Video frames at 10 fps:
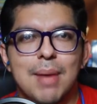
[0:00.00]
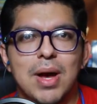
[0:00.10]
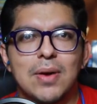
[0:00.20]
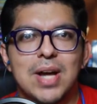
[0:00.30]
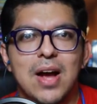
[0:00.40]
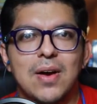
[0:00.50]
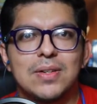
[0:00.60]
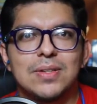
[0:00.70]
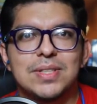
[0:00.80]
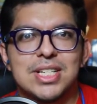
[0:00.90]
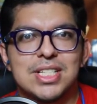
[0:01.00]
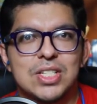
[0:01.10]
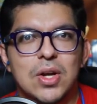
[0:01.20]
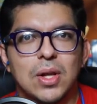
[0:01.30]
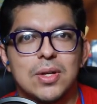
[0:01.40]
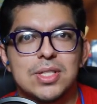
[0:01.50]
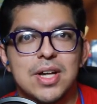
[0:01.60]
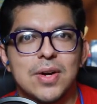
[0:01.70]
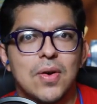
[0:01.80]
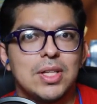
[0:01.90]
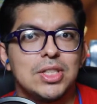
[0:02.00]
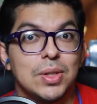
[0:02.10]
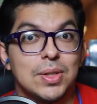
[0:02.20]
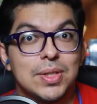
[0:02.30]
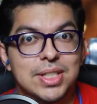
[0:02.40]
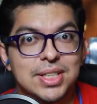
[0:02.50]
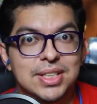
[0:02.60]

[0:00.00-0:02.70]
about how these colors are going to look.